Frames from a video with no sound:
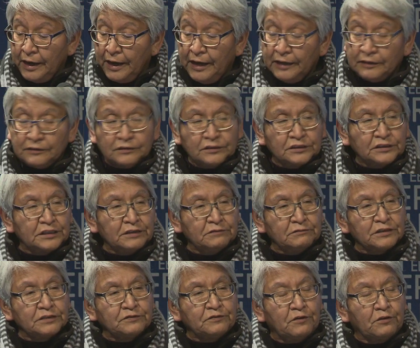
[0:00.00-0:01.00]
and she
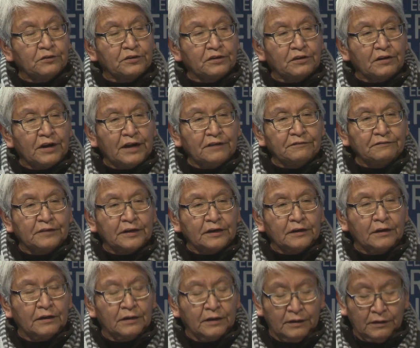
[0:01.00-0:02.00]
was
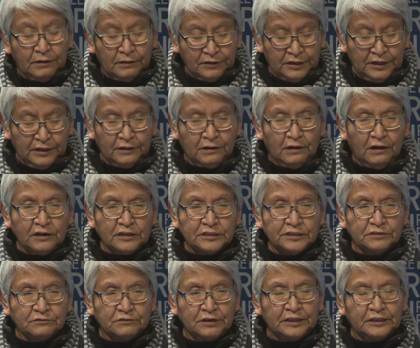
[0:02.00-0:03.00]
photographing the
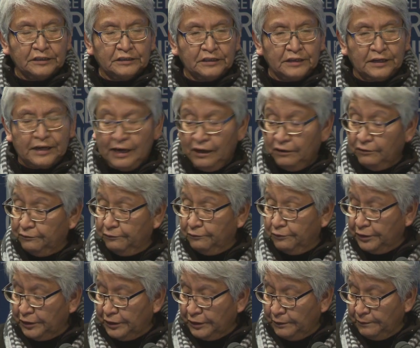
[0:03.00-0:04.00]
incarcerated in
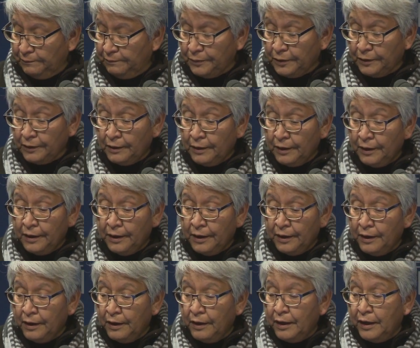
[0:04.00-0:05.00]
California.
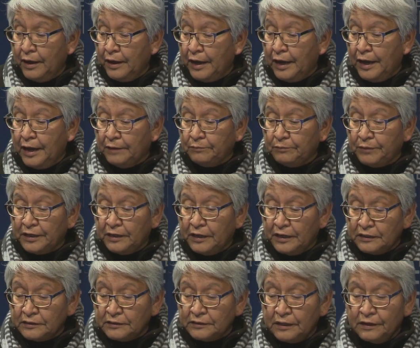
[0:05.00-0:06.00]
And
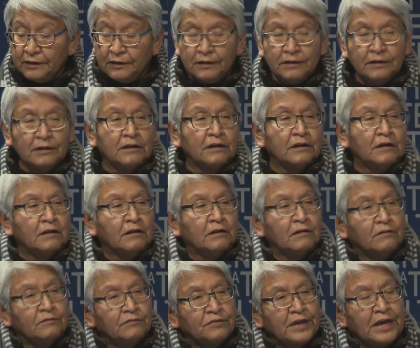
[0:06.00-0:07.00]
because
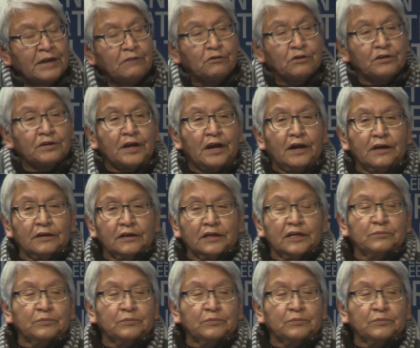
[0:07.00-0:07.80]
they were not